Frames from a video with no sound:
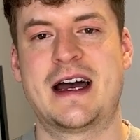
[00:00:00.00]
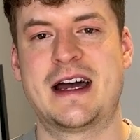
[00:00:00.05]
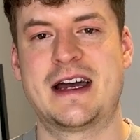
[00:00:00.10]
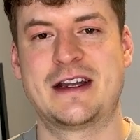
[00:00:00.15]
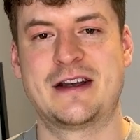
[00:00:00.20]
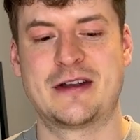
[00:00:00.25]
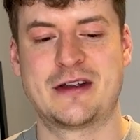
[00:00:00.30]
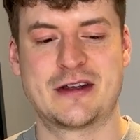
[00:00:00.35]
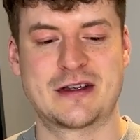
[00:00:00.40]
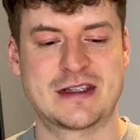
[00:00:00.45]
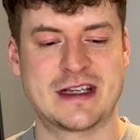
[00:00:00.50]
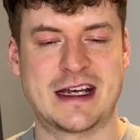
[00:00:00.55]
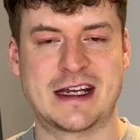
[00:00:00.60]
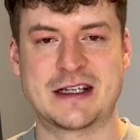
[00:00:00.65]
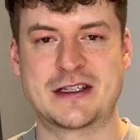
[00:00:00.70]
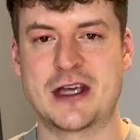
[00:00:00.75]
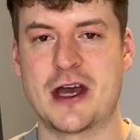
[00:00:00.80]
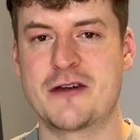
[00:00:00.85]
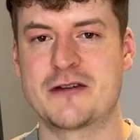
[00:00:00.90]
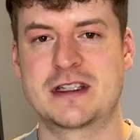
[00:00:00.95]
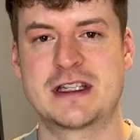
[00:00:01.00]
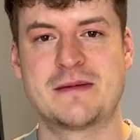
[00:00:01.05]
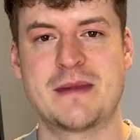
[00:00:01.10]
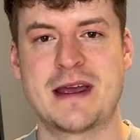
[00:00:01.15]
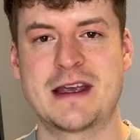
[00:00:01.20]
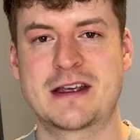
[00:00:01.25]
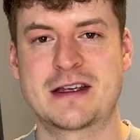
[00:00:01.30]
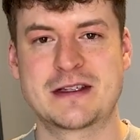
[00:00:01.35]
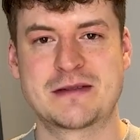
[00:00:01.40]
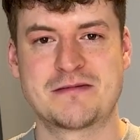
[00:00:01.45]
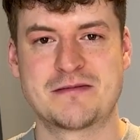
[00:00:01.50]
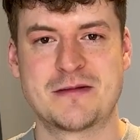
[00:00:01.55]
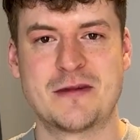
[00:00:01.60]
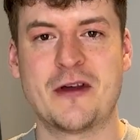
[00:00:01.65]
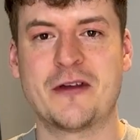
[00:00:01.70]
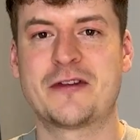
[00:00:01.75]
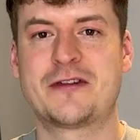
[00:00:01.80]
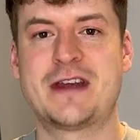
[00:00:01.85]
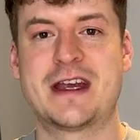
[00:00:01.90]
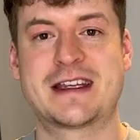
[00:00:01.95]
you're selling toasty makers,
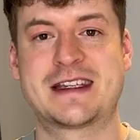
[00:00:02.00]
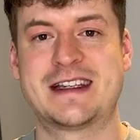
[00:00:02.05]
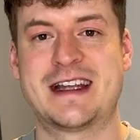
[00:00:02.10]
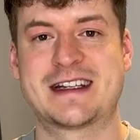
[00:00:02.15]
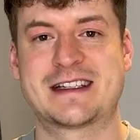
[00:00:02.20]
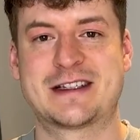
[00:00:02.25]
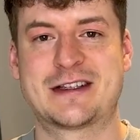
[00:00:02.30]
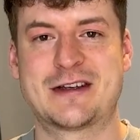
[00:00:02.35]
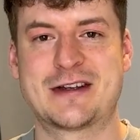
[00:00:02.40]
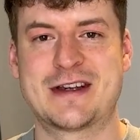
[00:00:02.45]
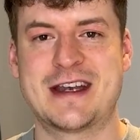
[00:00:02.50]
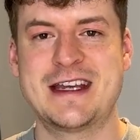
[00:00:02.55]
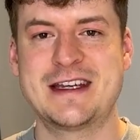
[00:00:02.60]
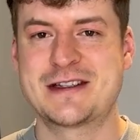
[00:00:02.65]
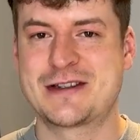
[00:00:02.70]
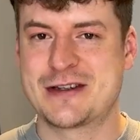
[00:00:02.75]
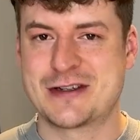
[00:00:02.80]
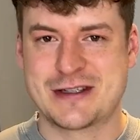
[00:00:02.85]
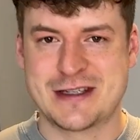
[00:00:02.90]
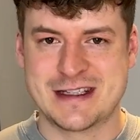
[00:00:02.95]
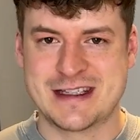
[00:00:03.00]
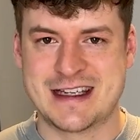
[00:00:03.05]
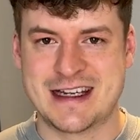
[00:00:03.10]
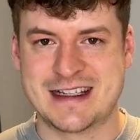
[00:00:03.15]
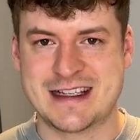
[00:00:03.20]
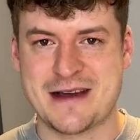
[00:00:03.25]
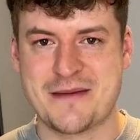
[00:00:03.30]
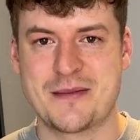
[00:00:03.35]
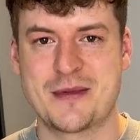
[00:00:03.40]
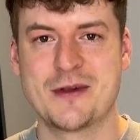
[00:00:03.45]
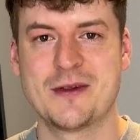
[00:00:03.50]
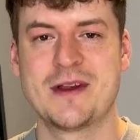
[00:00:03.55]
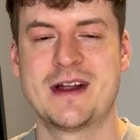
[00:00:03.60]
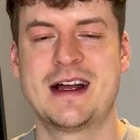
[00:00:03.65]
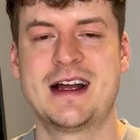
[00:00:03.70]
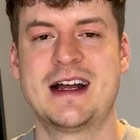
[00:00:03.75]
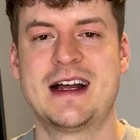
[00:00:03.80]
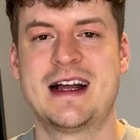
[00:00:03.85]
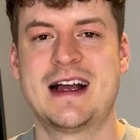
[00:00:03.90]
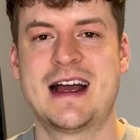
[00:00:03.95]
not suggesting that's a good niche, just as an example,
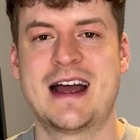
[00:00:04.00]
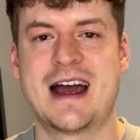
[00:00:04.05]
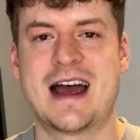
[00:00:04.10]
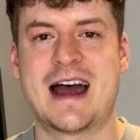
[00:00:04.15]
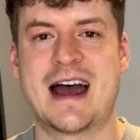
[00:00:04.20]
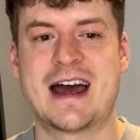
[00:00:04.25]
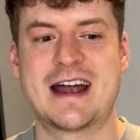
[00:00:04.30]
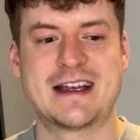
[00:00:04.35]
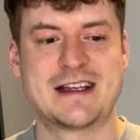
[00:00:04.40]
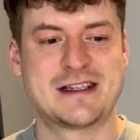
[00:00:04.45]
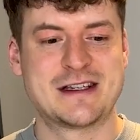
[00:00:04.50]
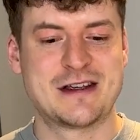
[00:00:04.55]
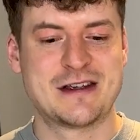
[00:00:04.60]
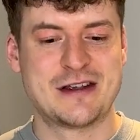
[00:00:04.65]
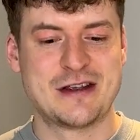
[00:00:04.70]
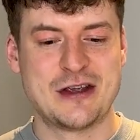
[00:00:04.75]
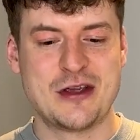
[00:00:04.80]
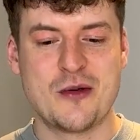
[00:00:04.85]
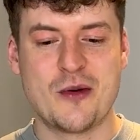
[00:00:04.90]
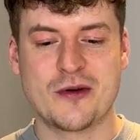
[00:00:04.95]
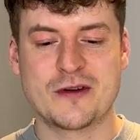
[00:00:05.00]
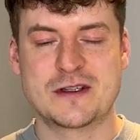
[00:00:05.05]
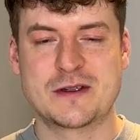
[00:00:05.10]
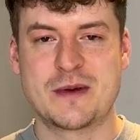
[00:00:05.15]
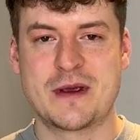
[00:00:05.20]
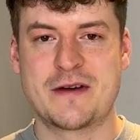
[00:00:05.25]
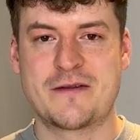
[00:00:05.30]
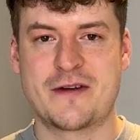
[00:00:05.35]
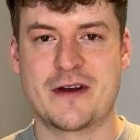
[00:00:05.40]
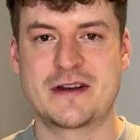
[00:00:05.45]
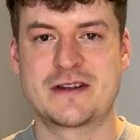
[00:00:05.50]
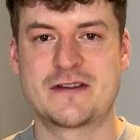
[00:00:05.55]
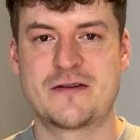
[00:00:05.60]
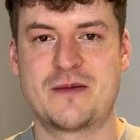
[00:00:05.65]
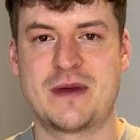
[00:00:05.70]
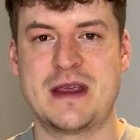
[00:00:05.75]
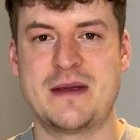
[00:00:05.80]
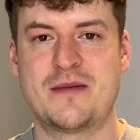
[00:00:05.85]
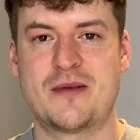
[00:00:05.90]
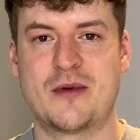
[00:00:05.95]
and you want to be in front of
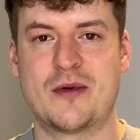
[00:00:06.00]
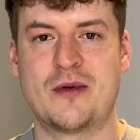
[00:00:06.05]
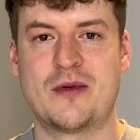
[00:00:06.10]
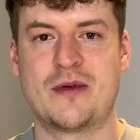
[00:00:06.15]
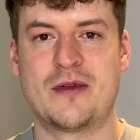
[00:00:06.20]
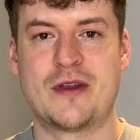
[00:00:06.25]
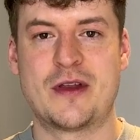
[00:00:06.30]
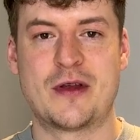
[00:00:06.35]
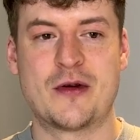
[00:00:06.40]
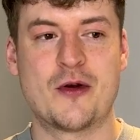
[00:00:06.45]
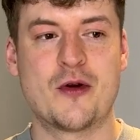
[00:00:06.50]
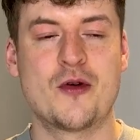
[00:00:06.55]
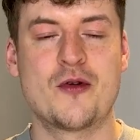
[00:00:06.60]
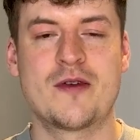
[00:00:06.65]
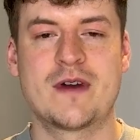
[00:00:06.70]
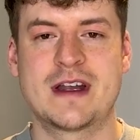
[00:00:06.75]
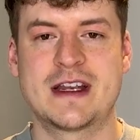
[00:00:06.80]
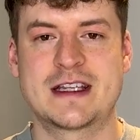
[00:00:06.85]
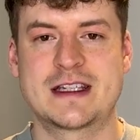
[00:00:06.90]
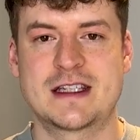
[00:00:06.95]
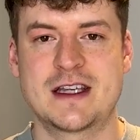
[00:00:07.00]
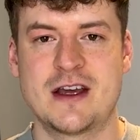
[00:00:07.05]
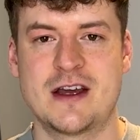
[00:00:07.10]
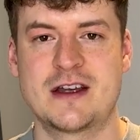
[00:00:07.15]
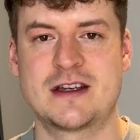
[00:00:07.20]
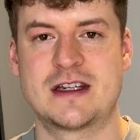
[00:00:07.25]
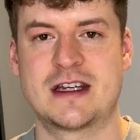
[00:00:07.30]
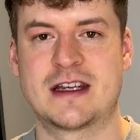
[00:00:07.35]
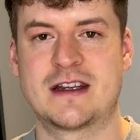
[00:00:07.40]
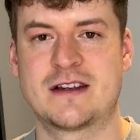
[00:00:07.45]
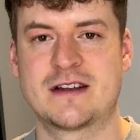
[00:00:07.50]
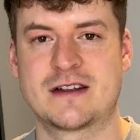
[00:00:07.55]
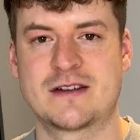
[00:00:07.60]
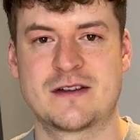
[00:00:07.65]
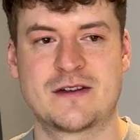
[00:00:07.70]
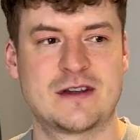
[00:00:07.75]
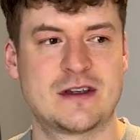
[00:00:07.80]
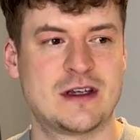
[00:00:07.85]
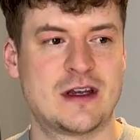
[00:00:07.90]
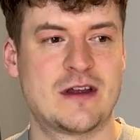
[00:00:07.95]
people that are already searching
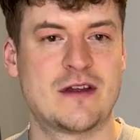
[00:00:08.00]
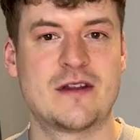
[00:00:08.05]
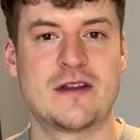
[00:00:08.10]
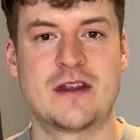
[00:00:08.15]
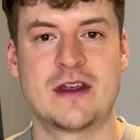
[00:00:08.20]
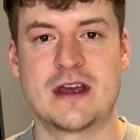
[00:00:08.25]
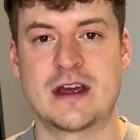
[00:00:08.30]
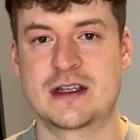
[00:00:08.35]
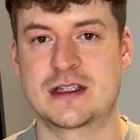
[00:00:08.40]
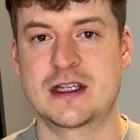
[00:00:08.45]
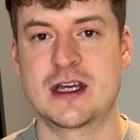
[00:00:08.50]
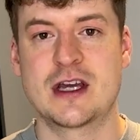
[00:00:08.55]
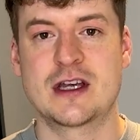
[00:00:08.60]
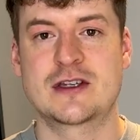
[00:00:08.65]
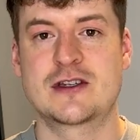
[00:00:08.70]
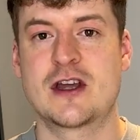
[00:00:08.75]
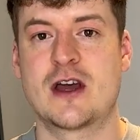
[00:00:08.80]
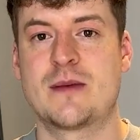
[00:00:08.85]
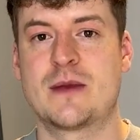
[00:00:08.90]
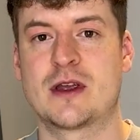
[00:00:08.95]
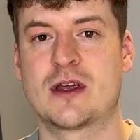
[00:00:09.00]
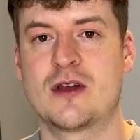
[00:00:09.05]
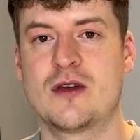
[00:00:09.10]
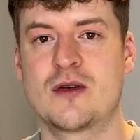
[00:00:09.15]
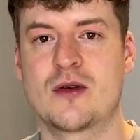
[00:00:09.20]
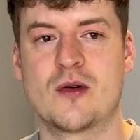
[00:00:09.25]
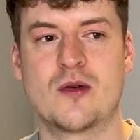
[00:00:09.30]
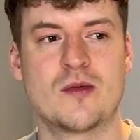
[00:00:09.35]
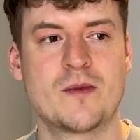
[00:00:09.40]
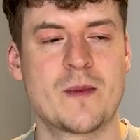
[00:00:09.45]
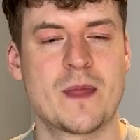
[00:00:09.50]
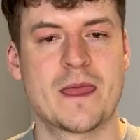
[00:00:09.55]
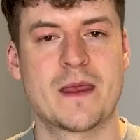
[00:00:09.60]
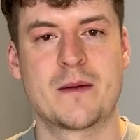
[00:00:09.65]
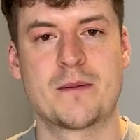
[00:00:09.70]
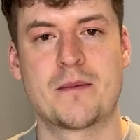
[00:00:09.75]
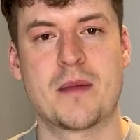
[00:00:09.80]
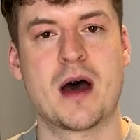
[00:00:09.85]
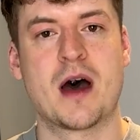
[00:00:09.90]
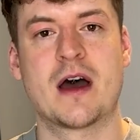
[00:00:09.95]
the search term in Google
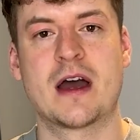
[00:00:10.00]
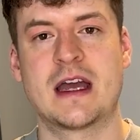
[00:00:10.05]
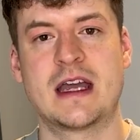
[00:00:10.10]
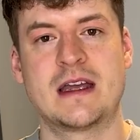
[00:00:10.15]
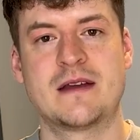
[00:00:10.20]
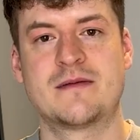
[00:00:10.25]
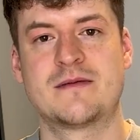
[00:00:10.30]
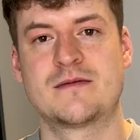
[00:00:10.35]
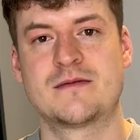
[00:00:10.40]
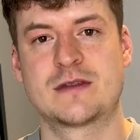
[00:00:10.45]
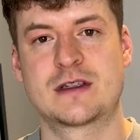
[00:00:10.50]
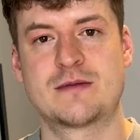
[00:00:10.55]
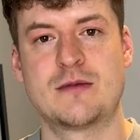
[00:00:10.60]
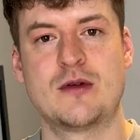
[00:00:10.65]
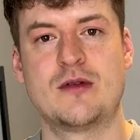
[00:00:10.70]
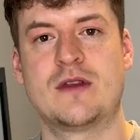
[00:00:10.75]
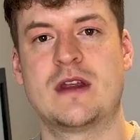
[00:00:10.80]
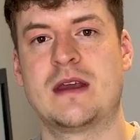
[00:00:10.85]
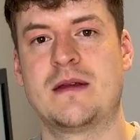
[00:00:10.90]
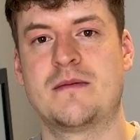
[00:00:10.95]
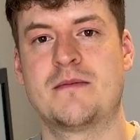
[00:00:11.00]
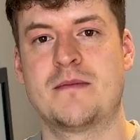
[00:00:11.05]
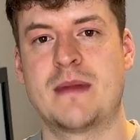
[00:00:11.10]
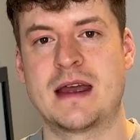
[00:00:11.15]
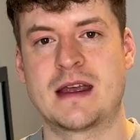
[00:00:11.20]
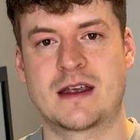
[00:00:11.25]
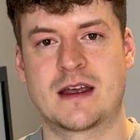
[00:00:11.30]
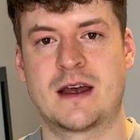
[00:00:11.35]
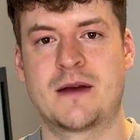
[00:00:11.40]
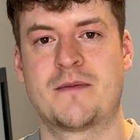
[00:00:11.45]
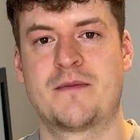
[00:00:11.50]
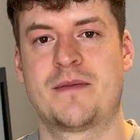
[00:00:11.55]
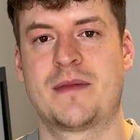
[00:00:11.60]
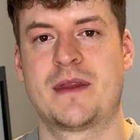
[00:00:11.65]
by smoothie maker.